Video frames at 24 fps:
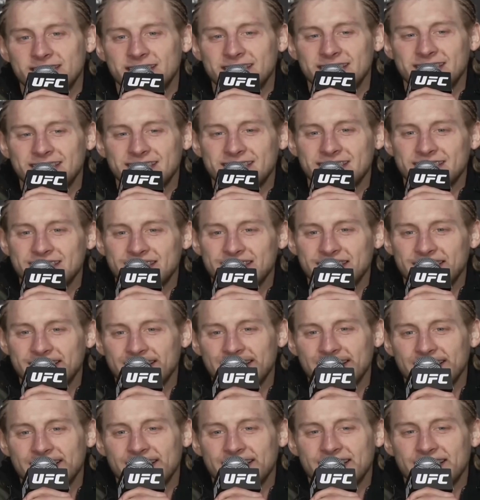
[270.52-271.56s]
Paddy's fucking
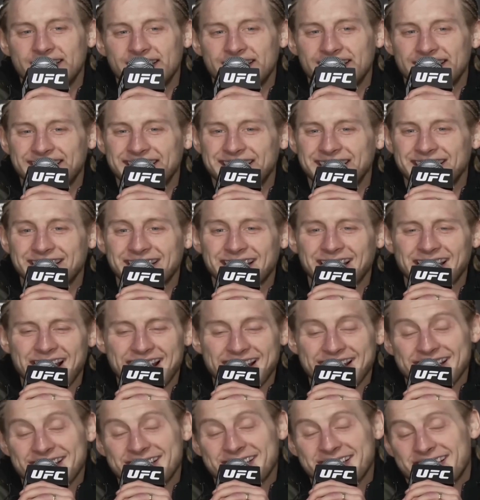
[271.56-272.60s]
cornrows. Yeah,
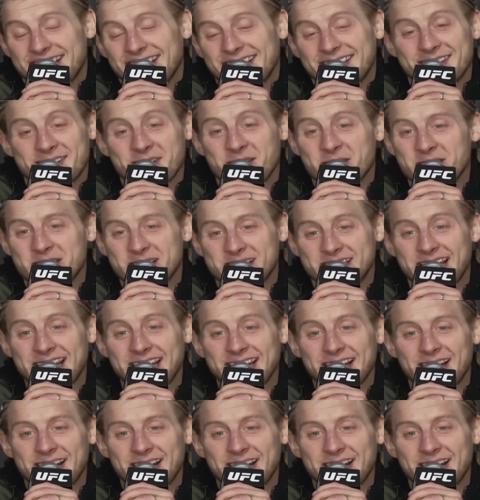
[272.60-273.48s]
it's, it's gonna stay